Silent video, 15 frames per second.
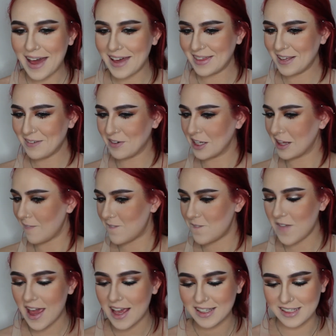I think for the
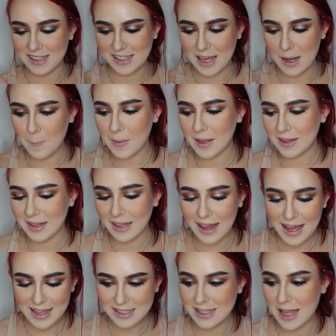face, it's gonna be the
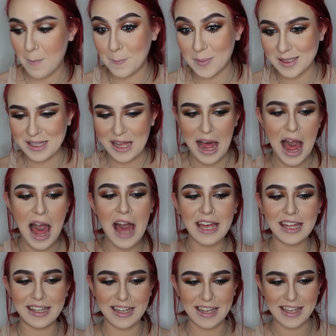last step is the
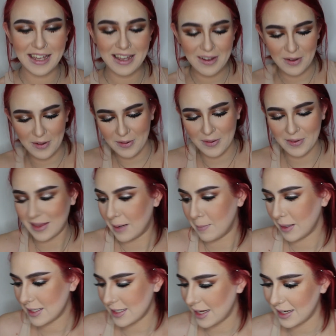highlight. Oh, that
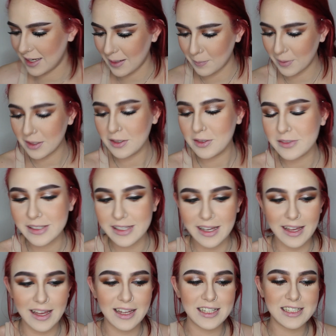I'm excited. I'm gonna use
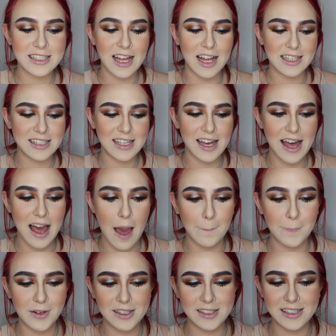the Anastasia
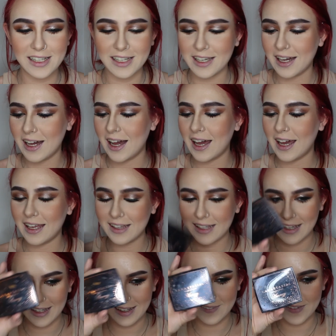AMREZY
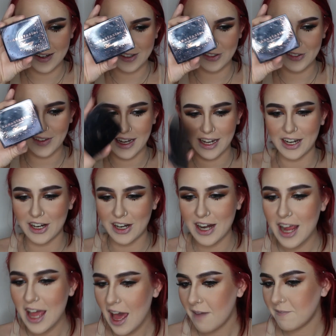highlight right over
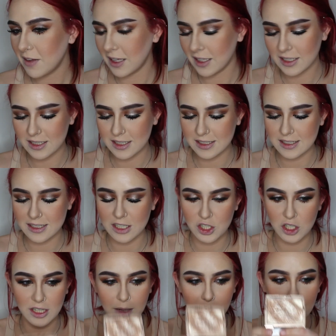here. I feel like this is
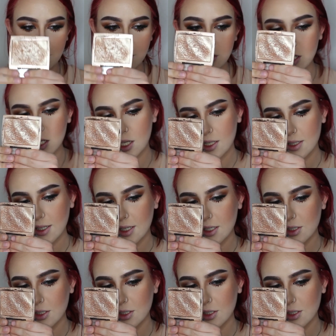such a pretty